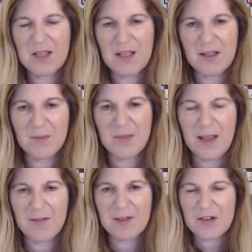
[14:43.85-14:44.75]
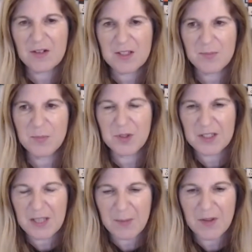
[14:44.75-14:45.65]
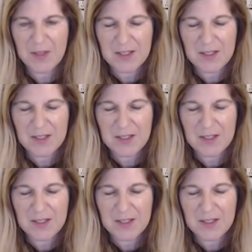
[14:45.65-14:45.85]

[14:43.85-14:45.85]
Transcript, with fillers: um, have leaders put the time on